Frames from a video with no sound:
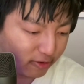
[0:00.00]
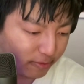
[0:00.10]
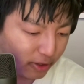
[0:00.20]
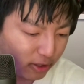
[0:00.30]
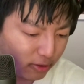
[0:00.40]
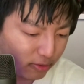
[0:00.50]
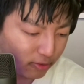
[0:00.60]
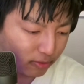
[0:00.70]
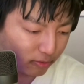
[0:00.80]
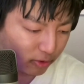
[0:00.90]
it's been a
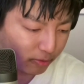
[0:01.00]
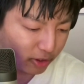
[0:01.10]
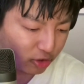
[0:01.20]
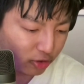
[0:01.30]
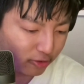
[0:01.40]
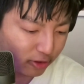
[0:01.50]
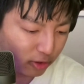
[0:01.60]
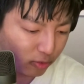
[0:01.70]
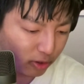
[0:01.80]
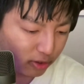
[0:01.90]
real pleasure to see
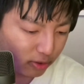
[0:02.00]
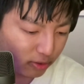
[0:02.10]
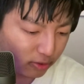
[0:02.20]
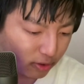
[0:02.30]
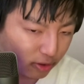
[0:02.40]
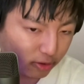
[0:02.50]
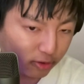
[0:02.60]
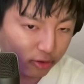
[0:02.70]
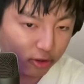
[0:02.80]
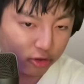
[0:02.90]
you on
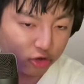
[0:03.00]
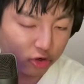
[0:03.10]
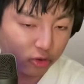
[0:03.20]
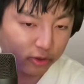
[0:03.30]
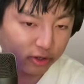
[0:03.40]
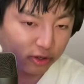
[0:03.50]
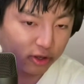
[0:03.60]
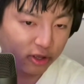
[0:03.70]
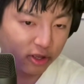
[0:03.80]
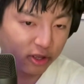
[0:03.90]
on the, on the show and.
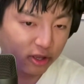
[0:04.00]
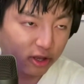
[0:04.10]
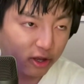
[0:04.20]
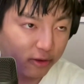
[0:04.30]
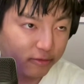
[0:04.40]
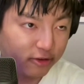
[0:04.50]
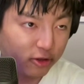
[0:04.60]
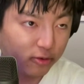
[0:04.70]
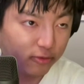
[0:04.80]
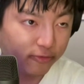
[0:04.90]
Uh, see
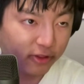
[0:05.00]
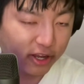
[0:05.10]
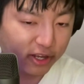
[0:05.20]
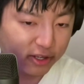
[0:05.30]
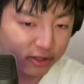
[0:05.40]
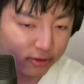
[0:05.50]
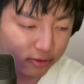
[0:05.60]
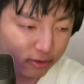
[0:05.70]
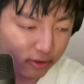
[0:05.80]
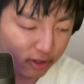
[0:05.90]
you fly and